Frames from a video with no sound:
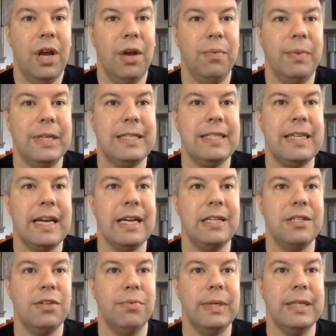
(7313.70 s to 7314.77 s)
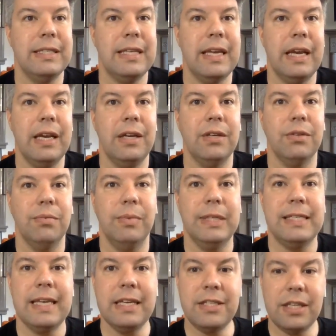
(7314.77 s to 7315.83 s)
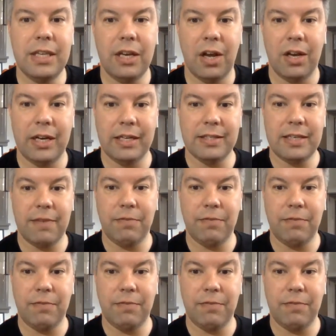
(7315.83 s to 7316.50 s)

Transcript: And we stand and we say, we say to the audience,